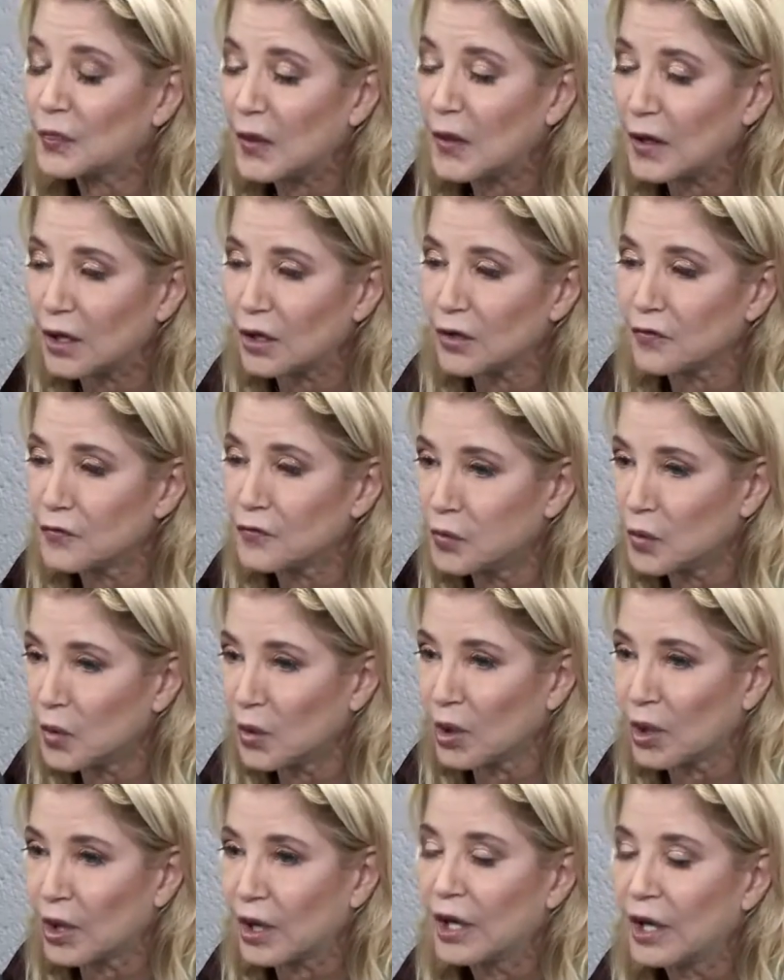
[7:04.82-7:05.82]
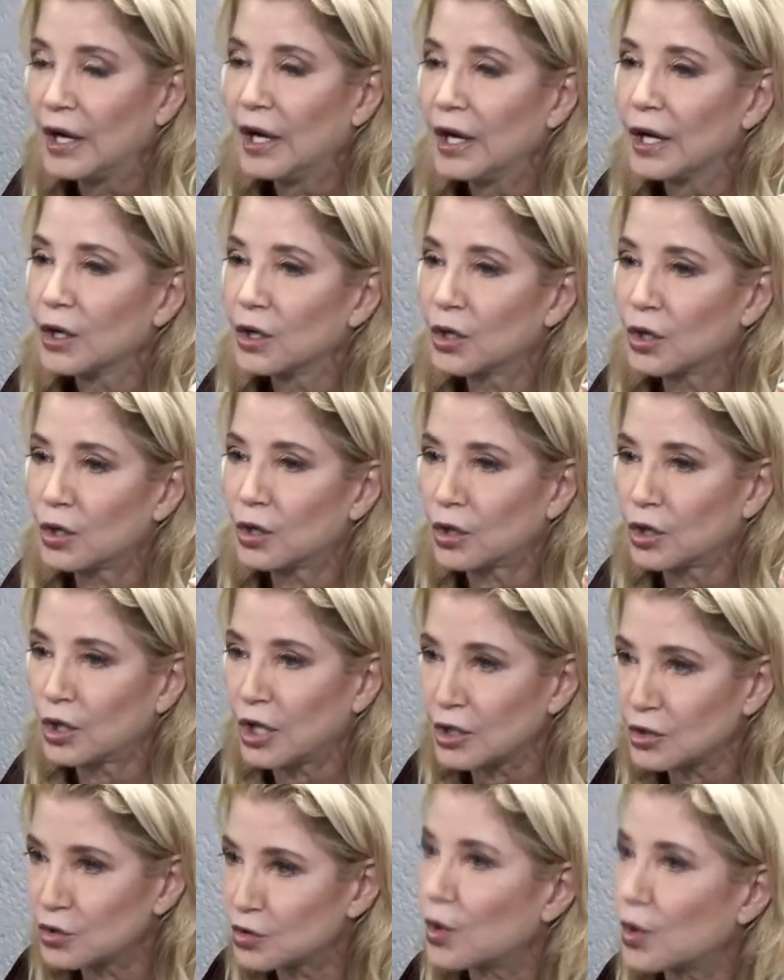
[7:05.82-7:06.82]
therefore
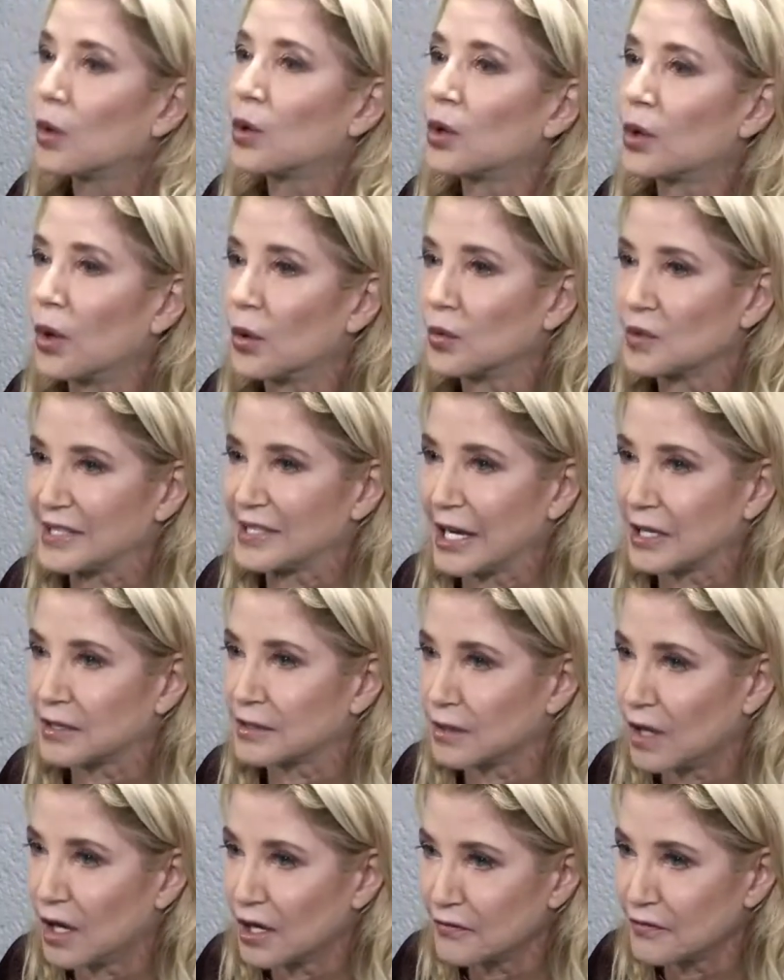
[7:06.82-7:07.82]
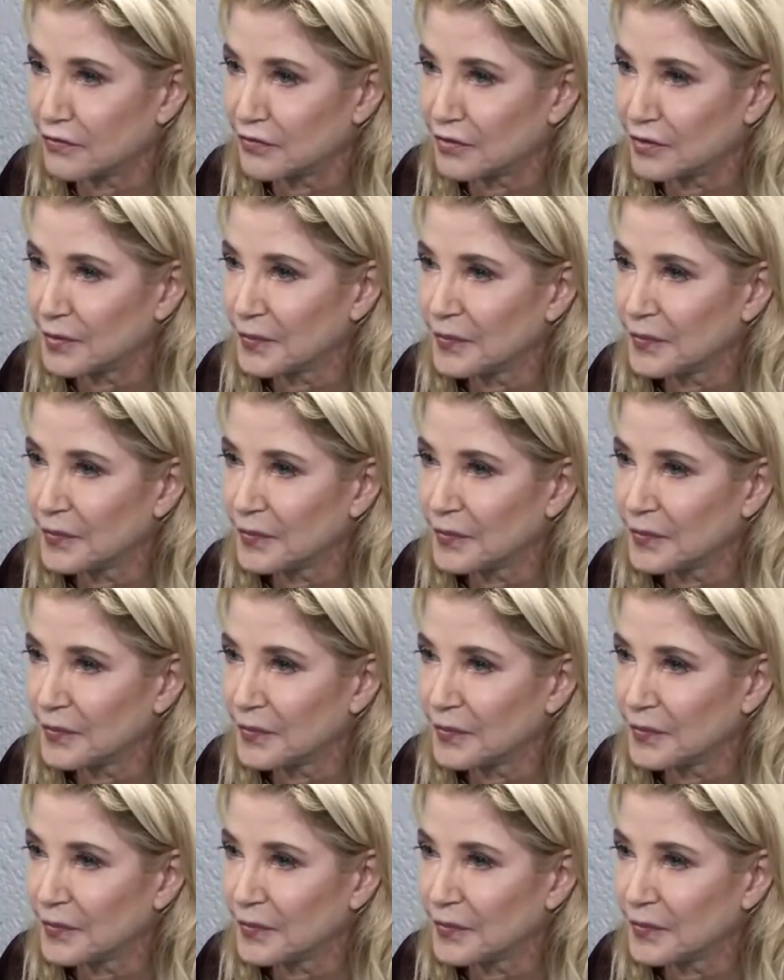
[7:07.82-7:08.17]
control her own sex life.